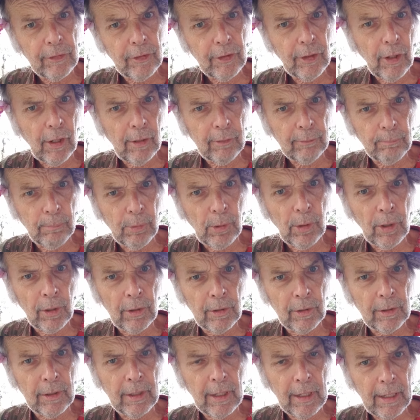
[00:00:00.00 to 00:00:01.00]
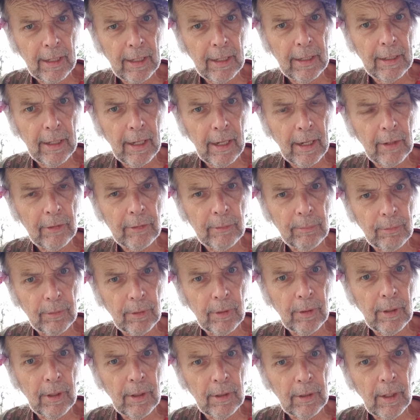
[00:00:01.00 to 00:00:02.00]
You know, I was born in the
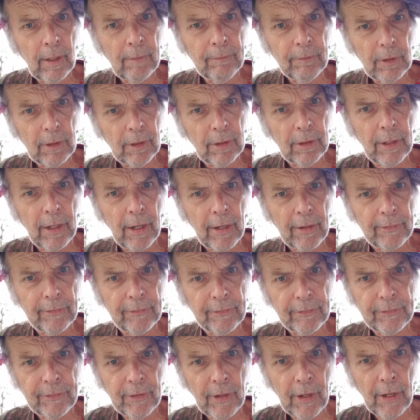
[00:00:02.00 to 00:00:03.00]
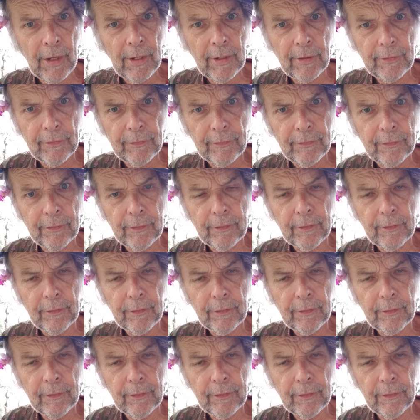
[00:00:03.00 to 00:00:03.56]
Haight-Ashbury. I love the United States.